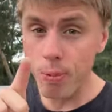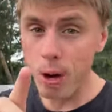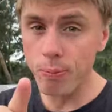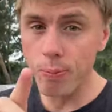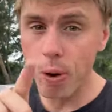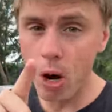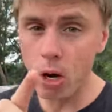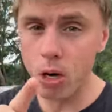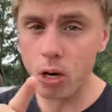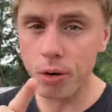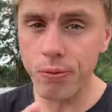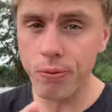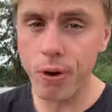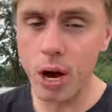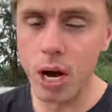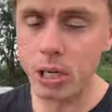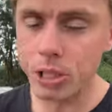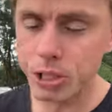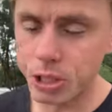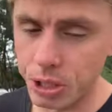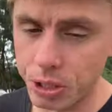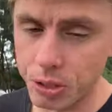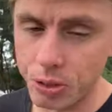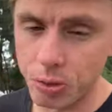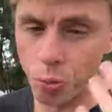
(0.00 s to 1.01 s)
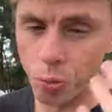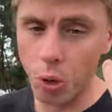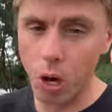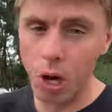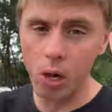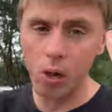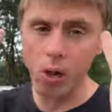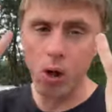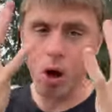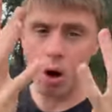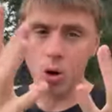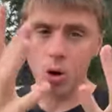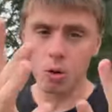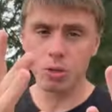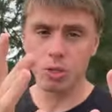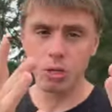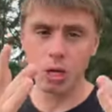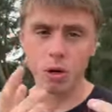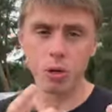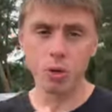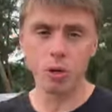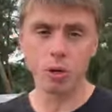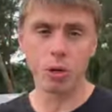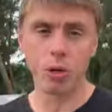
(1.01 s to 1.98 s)
motivation? Well, I'll
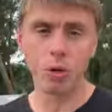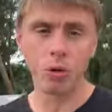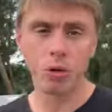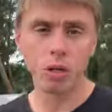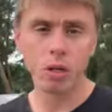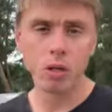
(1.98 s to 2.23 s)
tell you.